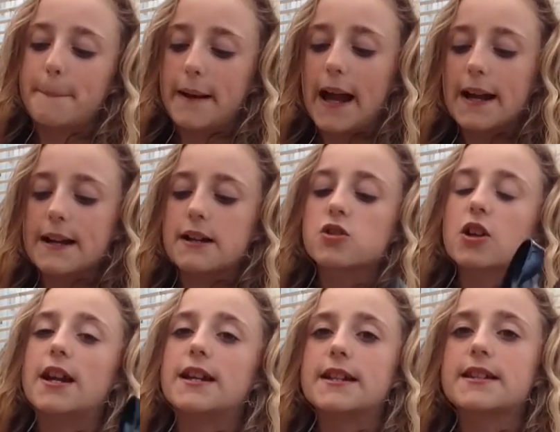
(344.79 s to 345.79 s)
black
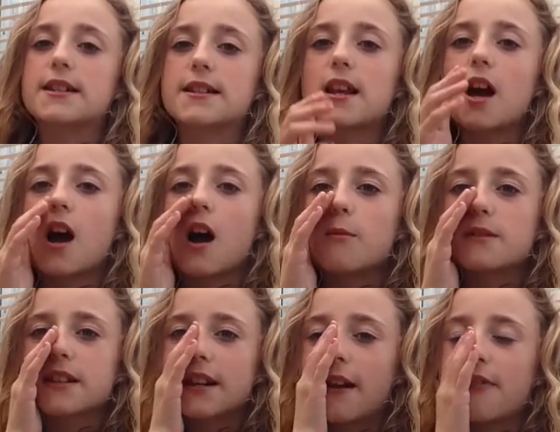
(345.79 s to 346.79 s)
jellies because I
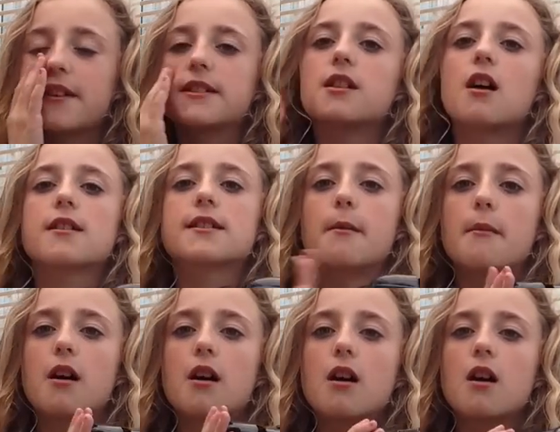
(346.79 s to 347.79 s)
was going to have these last
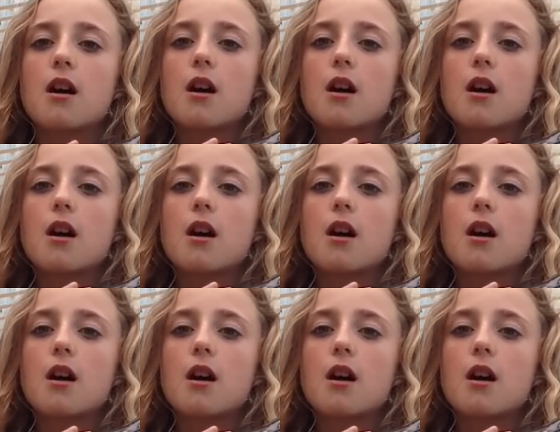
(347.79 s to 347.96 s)
summer,